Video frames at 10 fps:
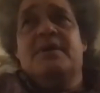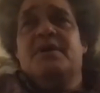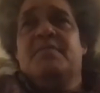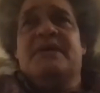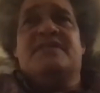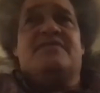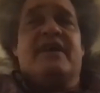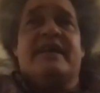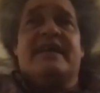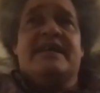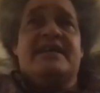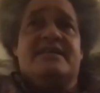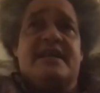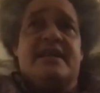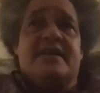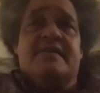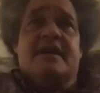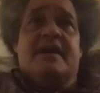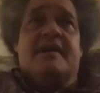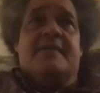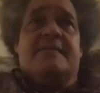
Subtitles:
I'm joking about it a little bit, but